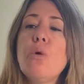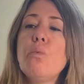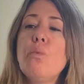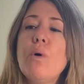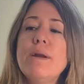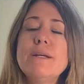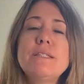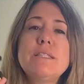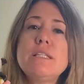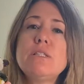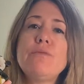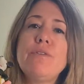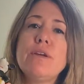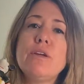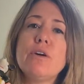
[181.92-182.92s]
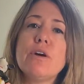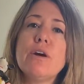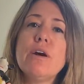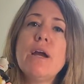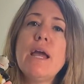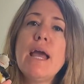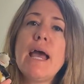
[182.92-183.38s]
What is this
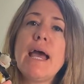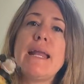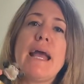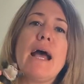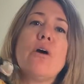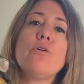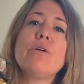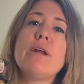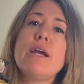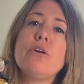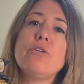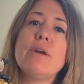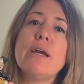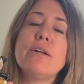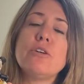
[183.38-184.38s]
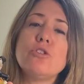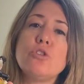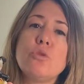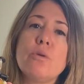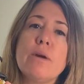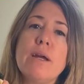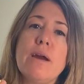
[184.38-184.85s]
figure and how could I create a
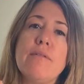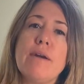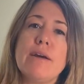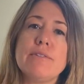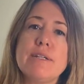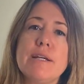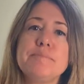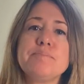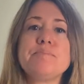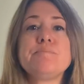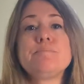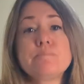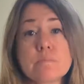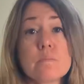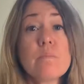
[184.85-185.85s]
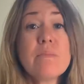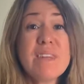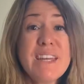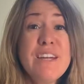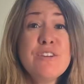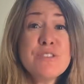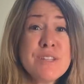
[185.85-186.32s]
story around it?
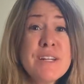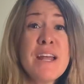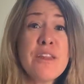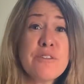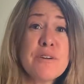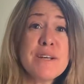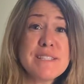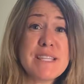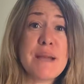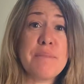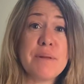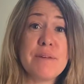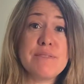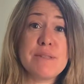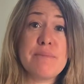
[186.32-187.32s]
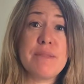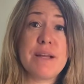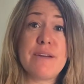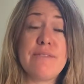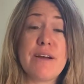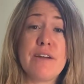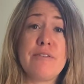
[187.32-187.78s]
Here's another example of something
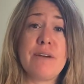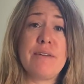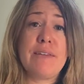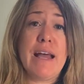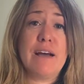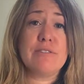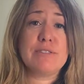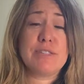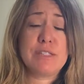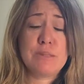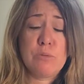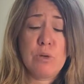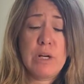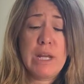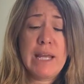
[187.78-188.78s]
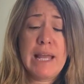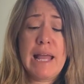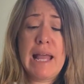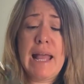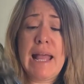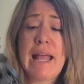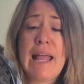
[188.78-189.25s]
I found around the house this morning.
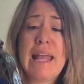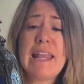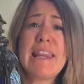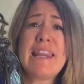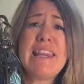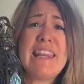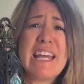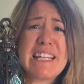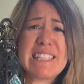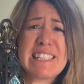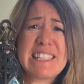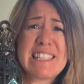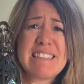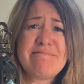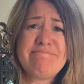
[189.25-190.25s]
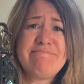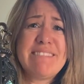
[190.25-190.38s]
This.